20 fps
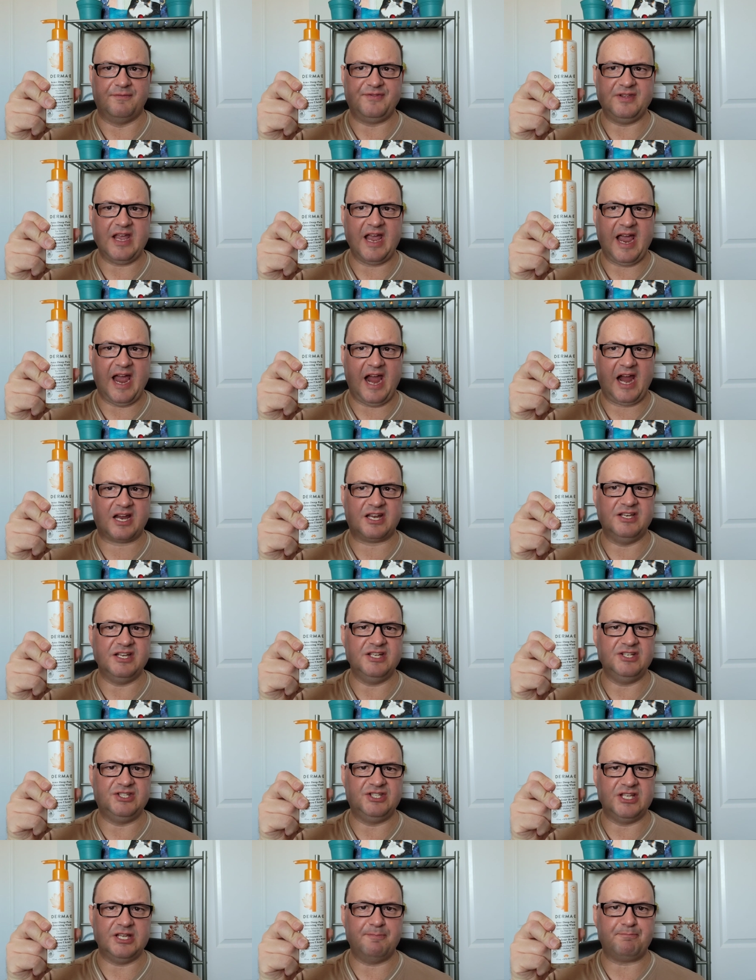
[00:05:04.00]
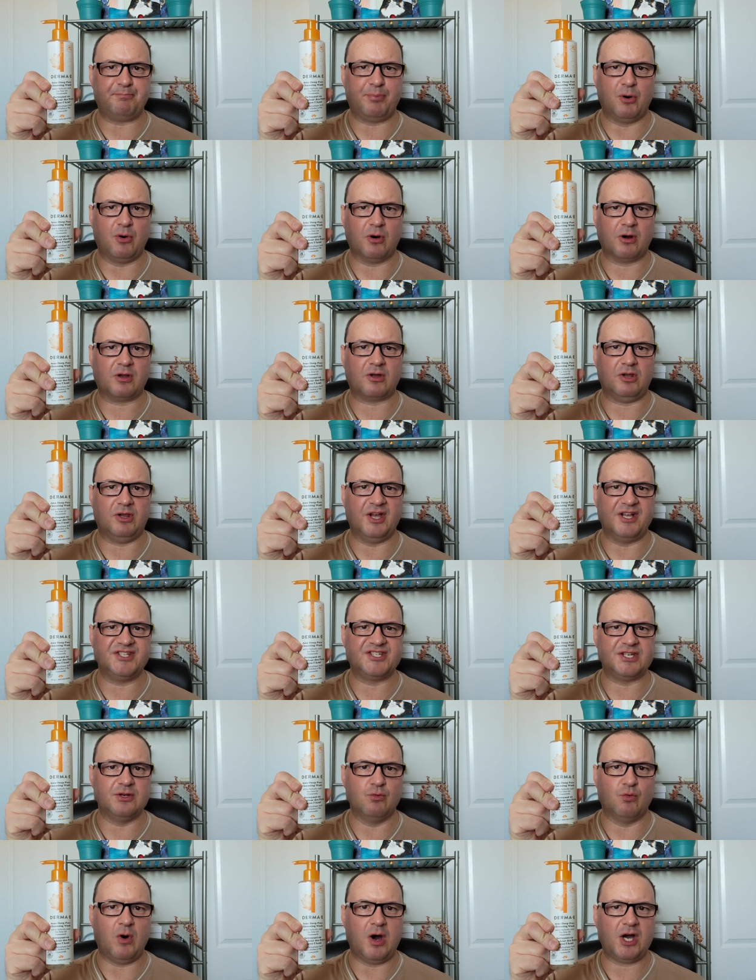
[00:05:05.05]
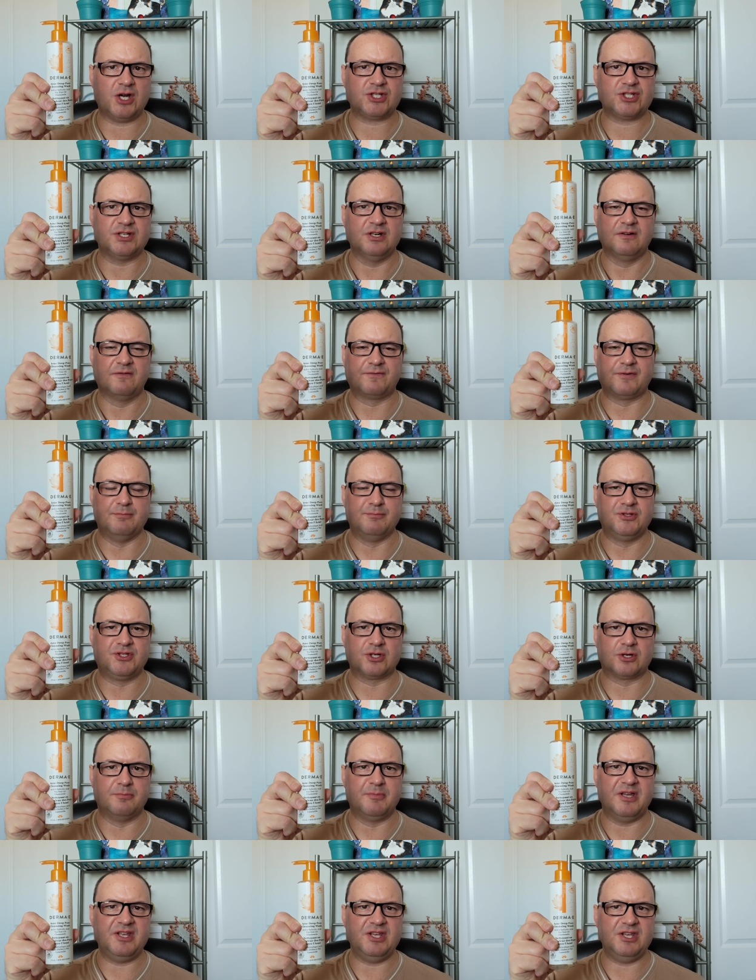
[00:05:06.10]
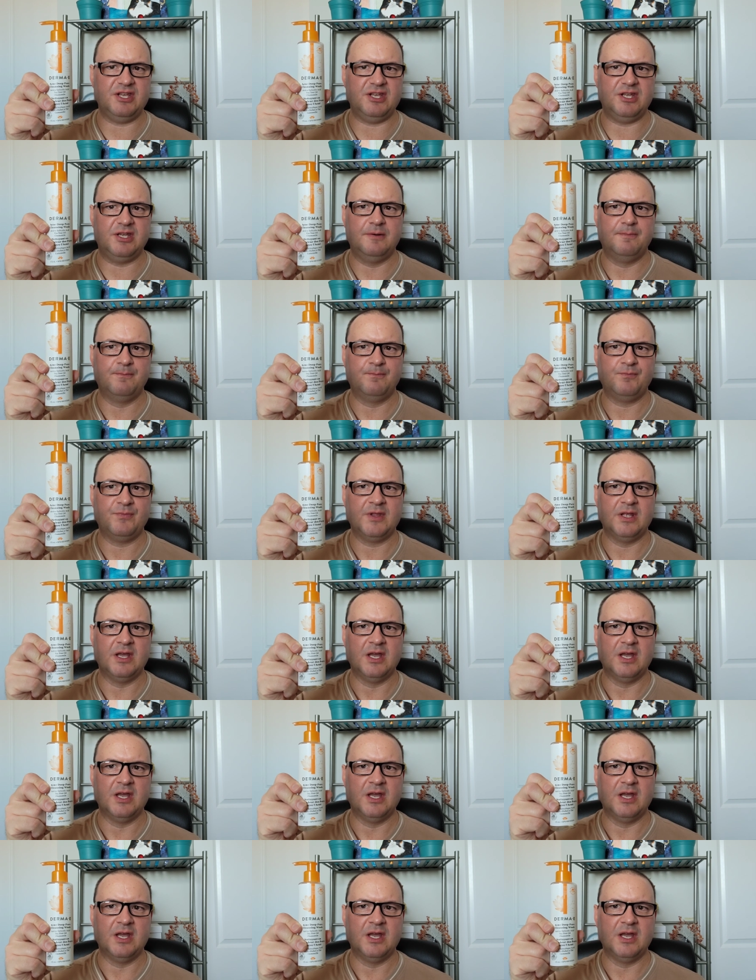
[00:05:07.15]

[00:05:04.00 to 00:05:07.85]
of the Acne Deep Pore Cleansing Wash from Derma E.